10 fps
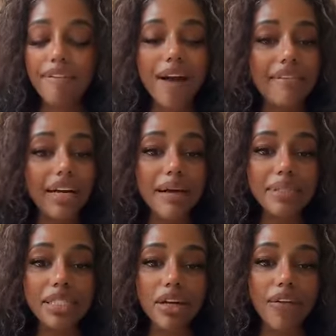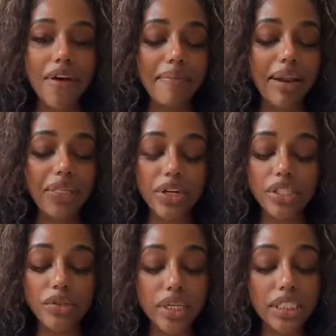Five of Cups is clarified by the Three
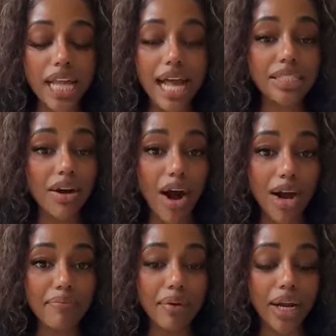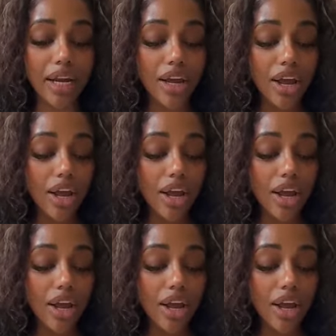of Swords. Yes, heartbreak.